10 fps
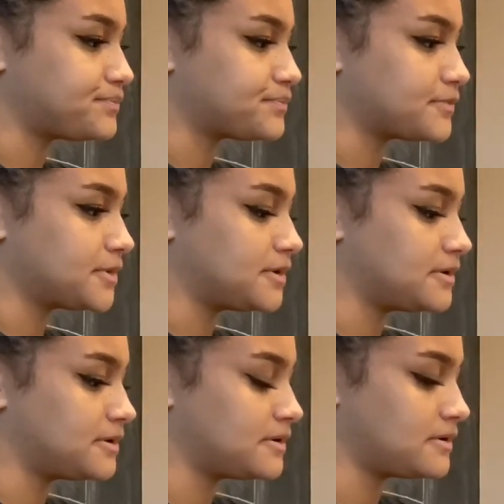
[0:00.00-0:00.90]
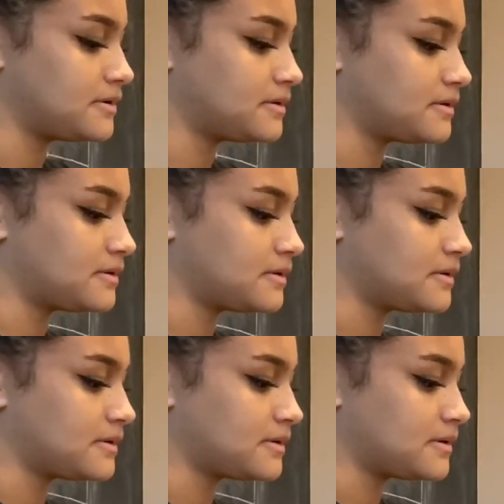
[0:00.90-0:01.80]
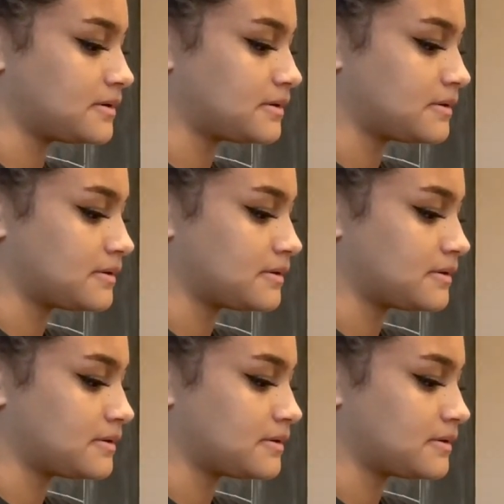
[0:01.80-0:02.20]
Nothing is said.